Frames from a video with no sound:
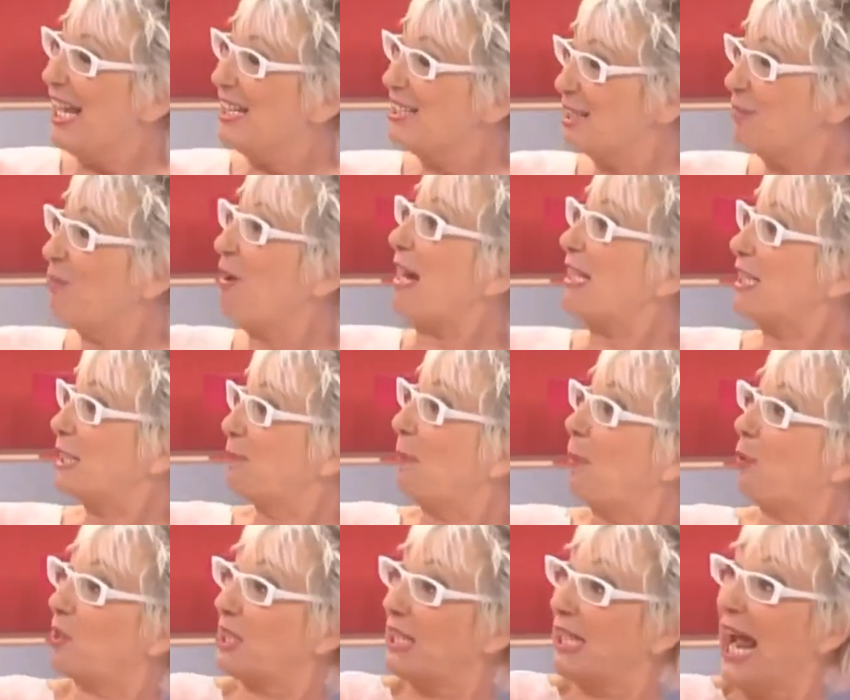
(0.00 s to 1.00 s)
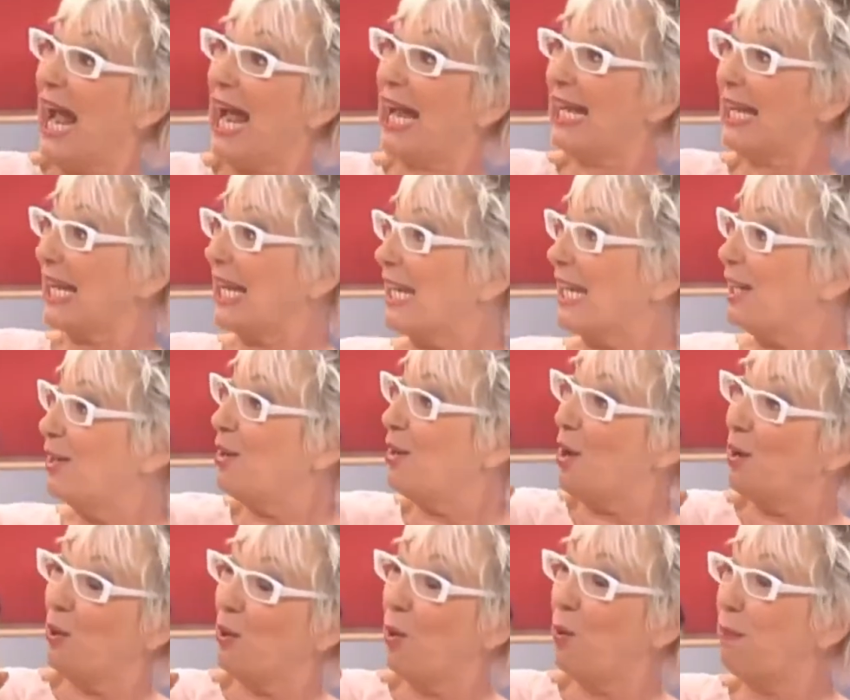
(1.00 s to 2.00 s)
It's the red spotty hanky, you know, it
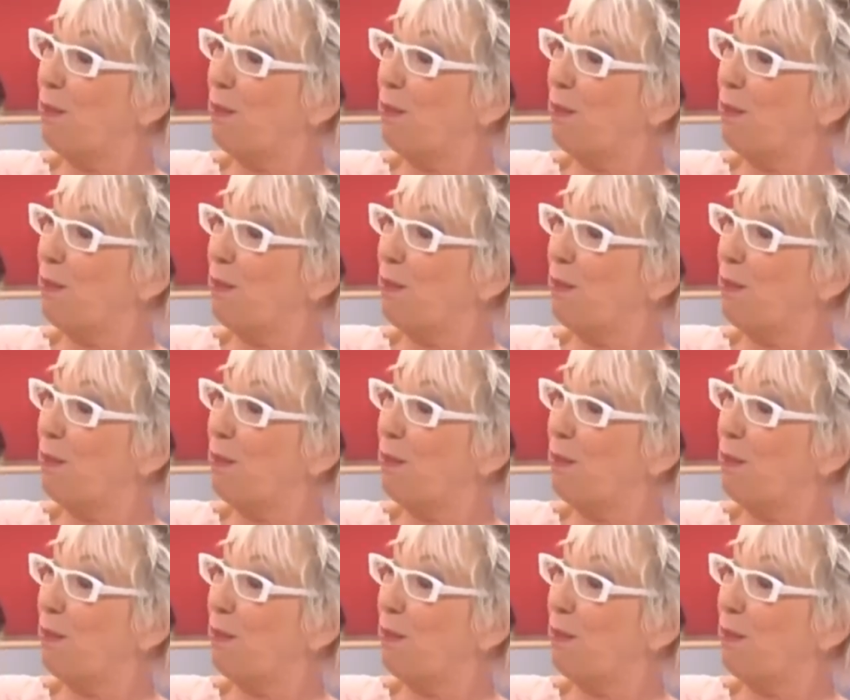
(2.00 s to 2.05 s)
all